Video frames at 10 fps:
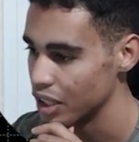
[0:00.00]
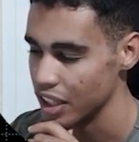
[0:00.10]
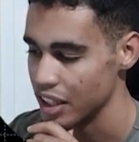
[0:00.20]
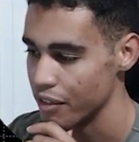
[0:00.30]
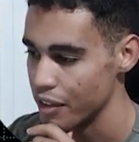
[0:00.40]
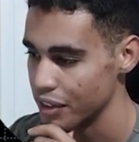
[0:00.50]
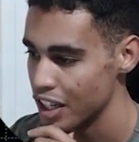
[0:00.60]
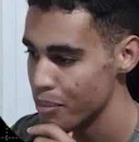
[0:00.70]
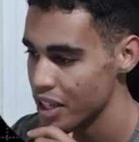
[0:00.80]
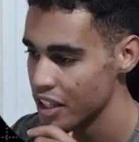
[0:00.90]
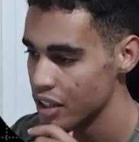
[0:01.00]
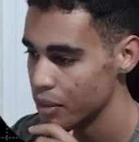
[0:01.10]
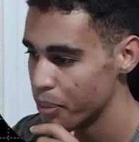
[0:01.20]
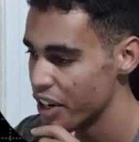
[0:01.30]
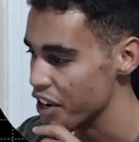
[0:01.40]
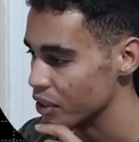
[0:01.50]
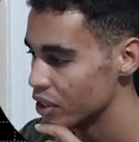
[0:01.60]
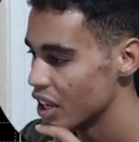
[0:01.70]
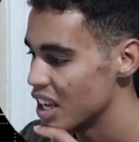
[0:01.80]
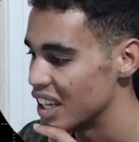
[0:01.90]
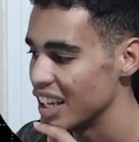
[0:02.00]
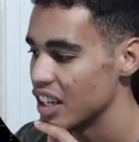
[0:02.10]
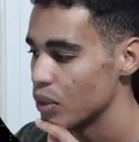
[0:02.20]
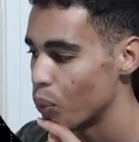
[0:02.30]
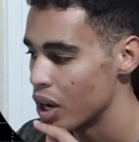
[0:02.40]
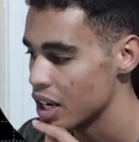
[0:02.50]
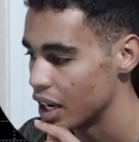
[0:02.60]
in the 15-minute period, in one